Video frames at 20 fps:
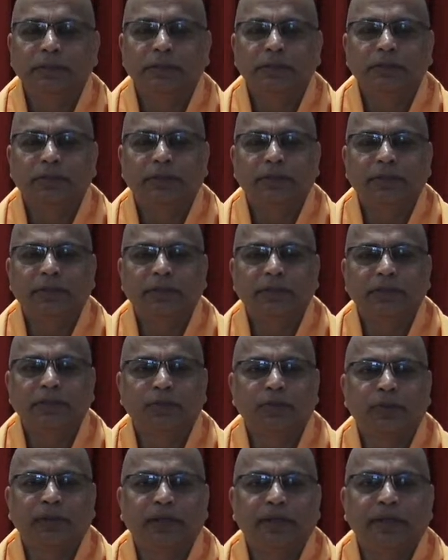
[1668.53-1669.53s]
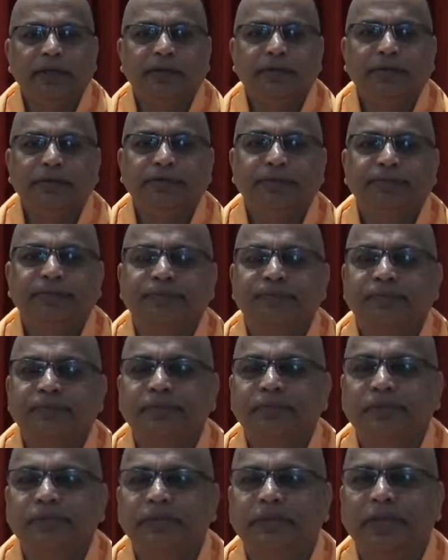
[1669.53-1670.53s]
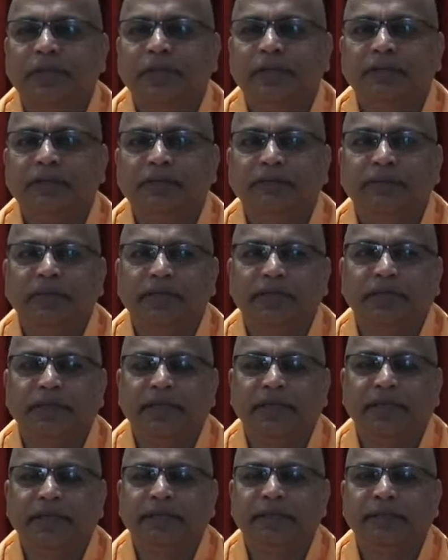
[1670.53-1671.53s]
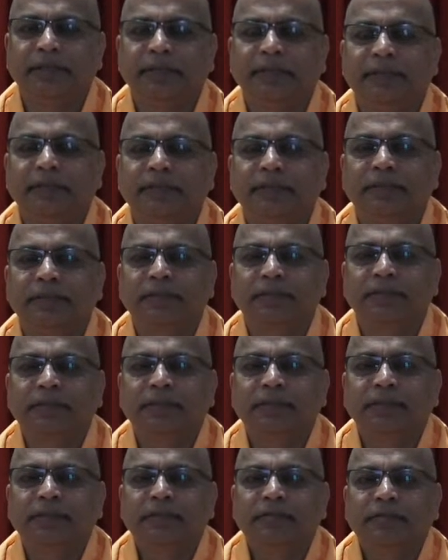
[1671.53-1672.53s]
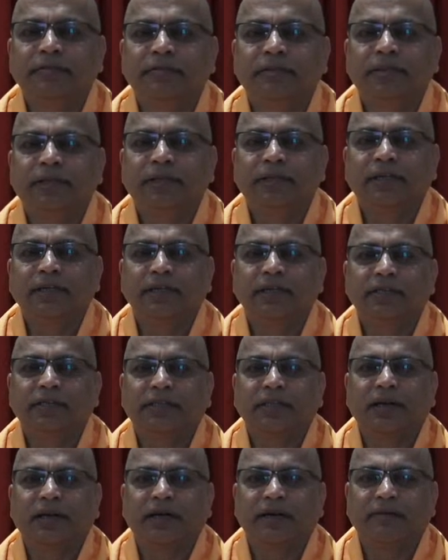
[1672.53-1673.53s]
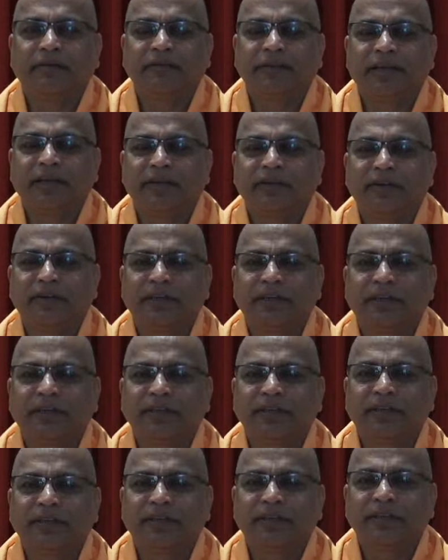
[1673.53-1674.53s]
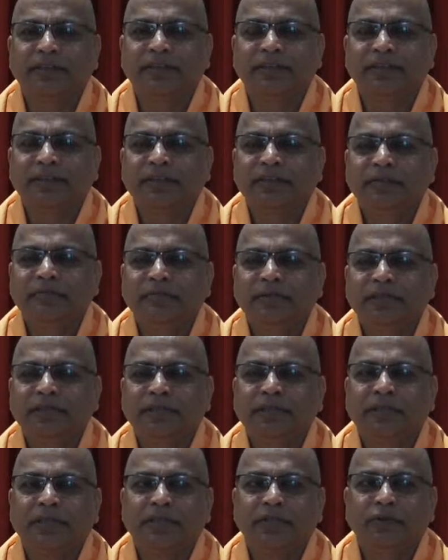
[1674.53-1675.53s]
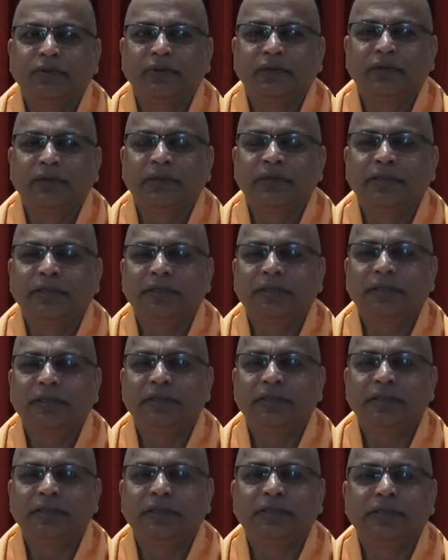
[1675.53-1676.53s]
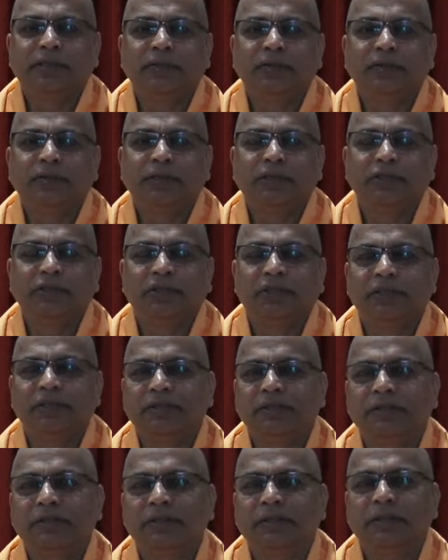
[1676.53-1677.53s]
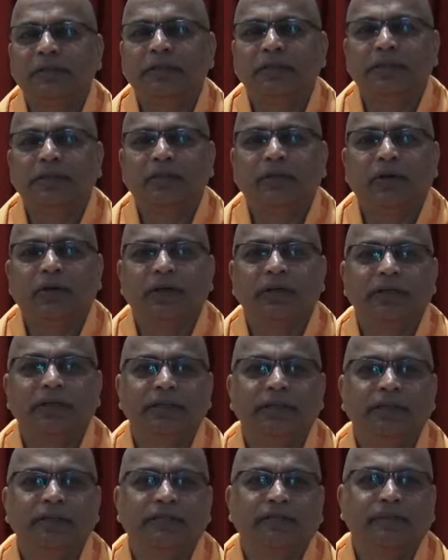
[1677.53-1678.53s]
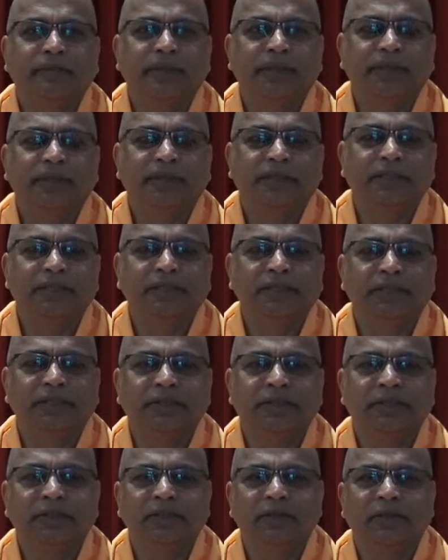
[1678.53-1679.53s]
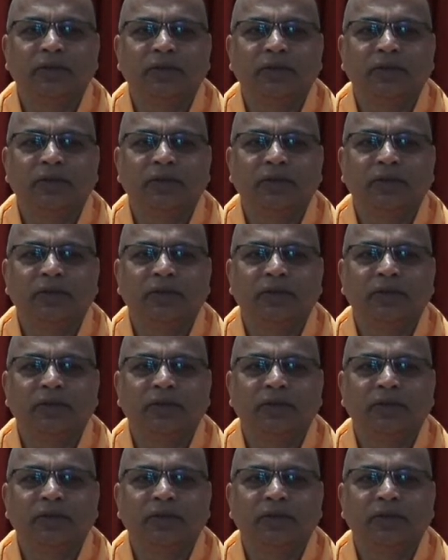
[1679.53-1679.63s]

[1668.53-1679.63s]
So in this way, we try to meditate for at least half an hour, but gradually increase the duration and the quality of meditation, the